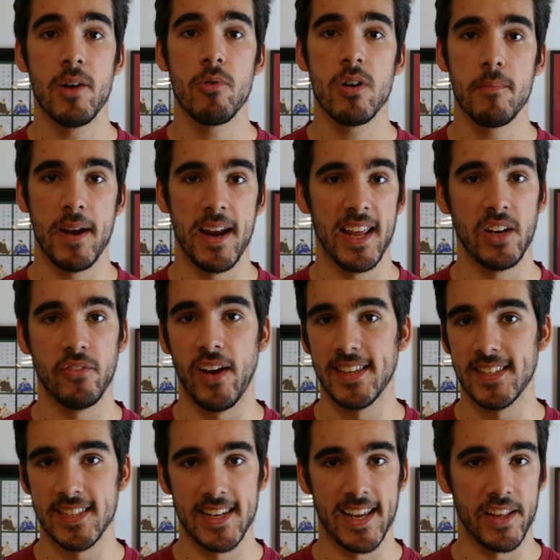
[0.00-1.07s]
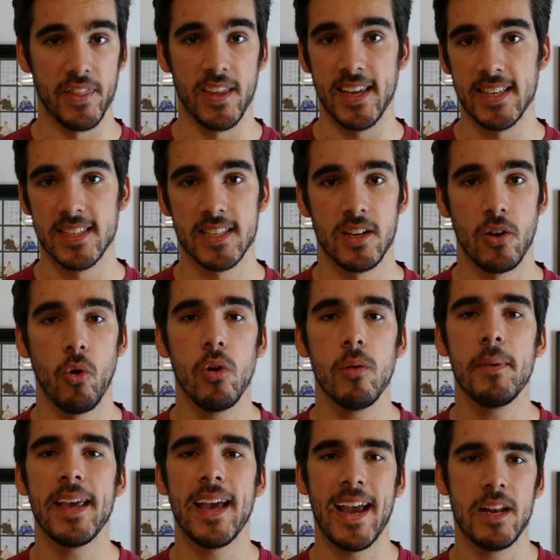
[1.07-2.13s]
were many advices like these, all
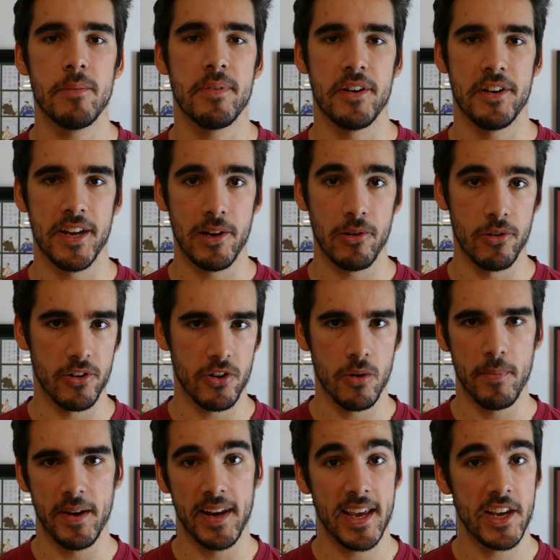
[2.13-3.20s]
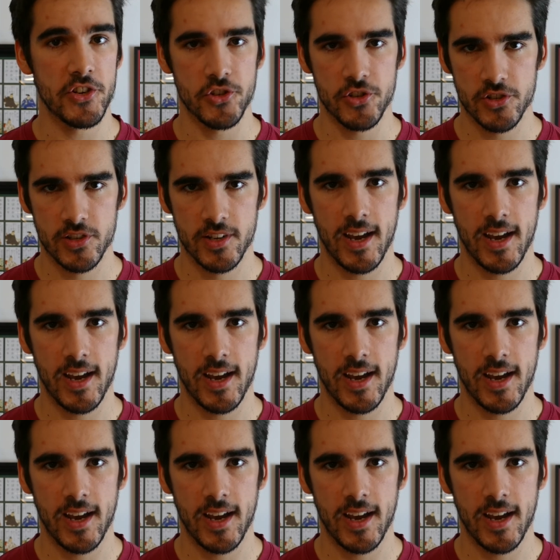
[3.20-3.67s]
behind particular combinations,